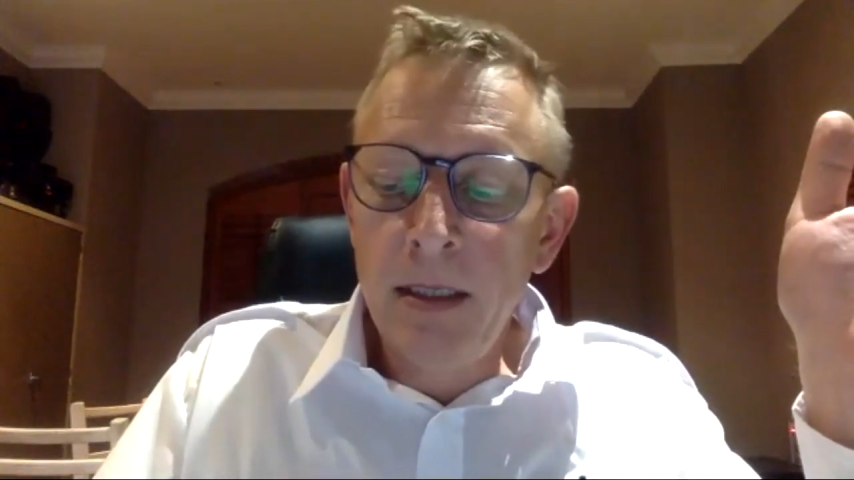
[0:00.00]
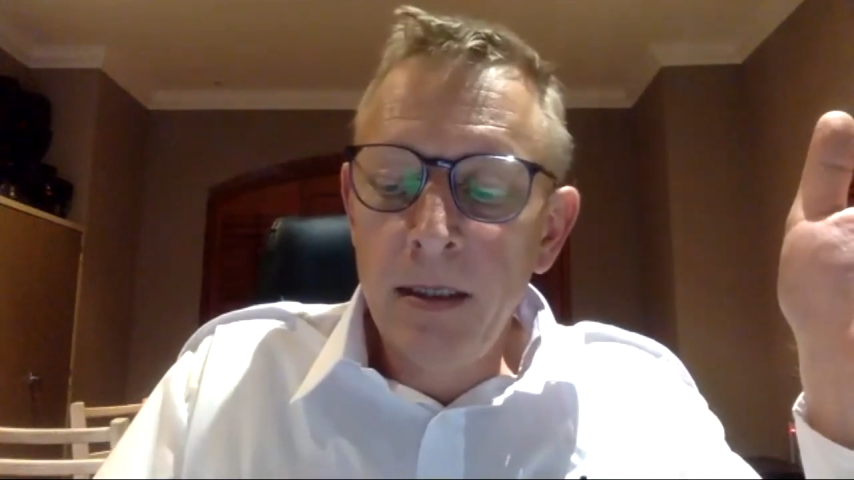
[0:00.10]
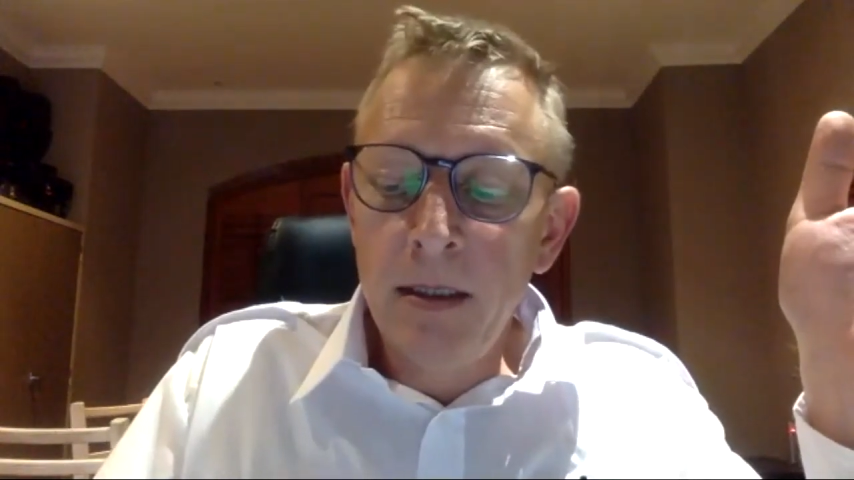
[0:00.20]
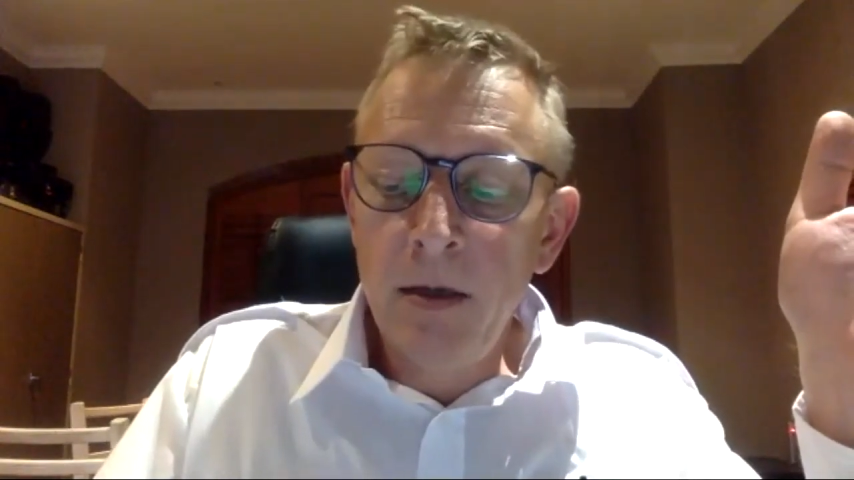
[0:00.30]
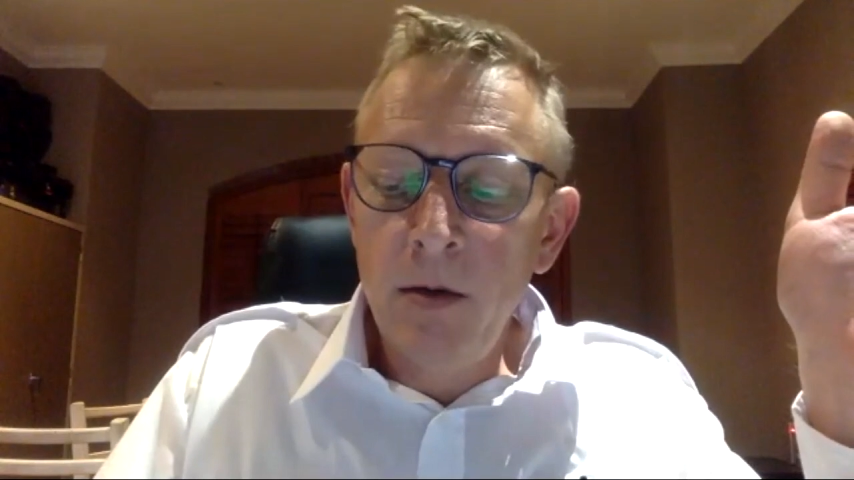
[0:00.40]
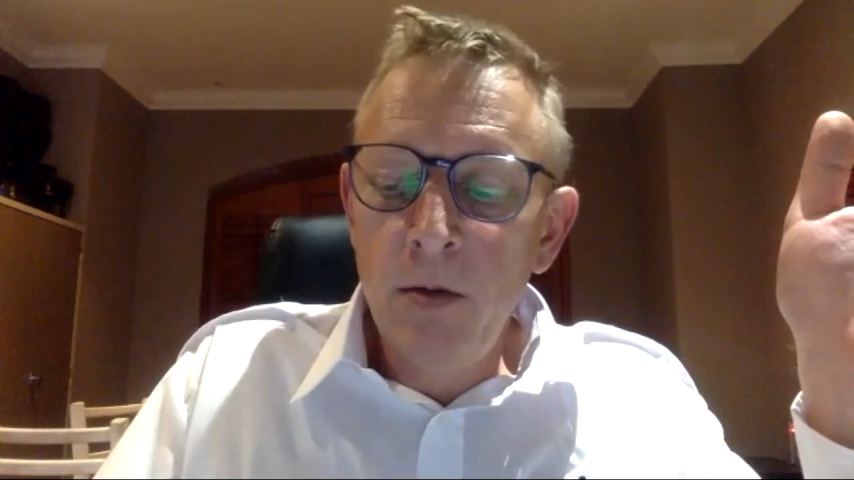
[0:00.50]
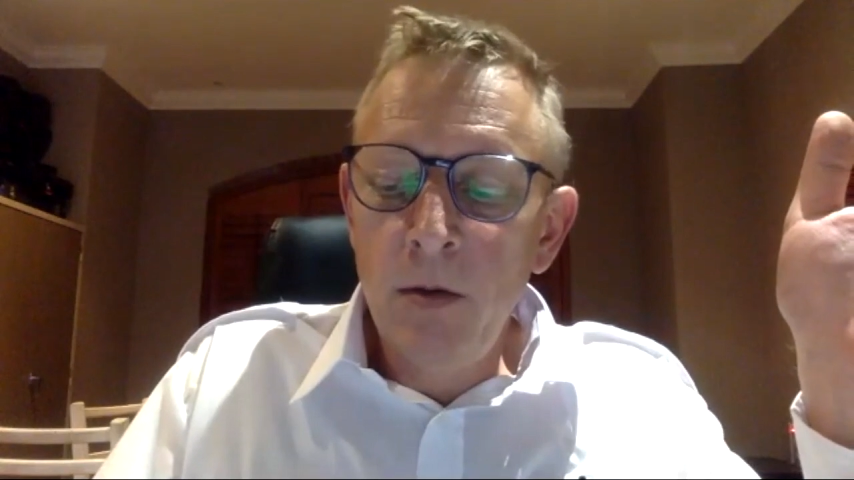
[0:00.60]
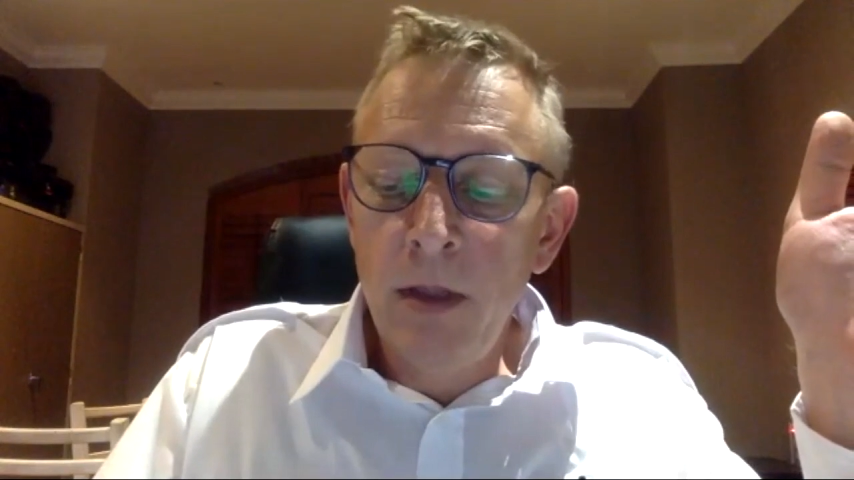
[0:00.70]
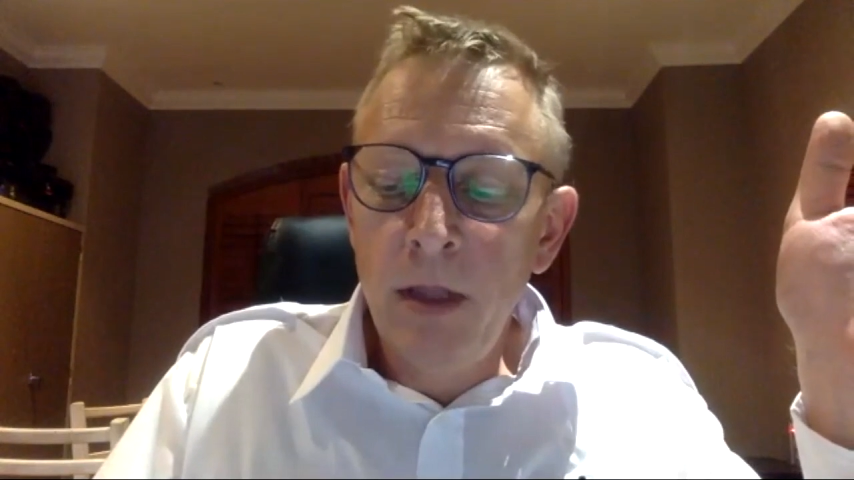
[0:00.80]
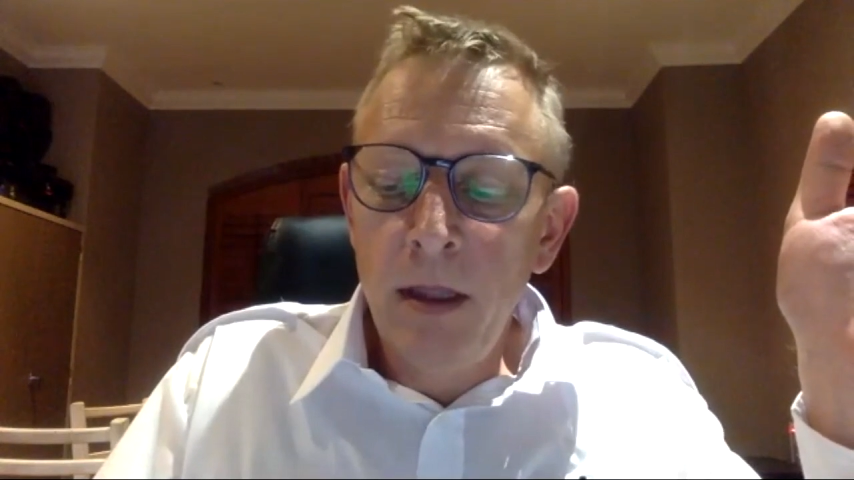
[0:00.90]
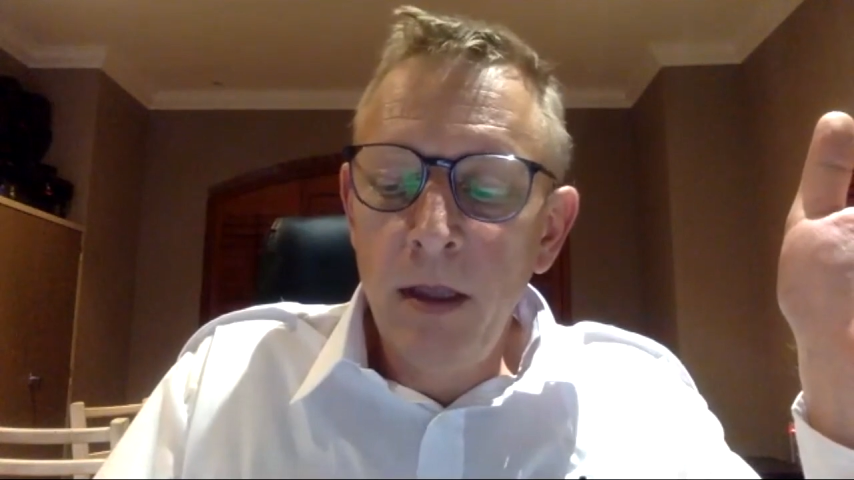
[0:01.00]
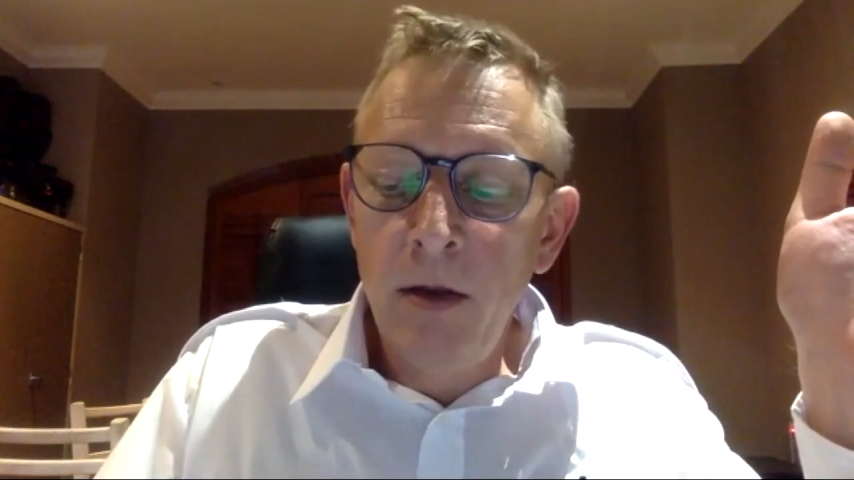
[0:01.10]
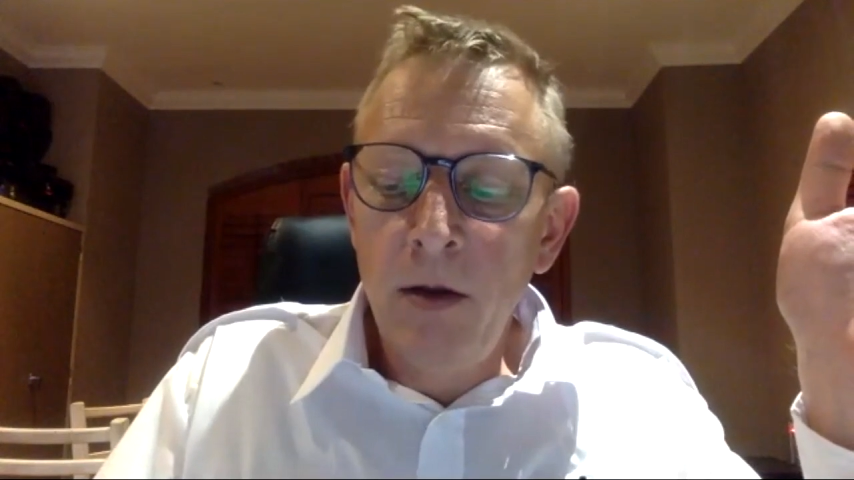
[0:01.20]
so you know,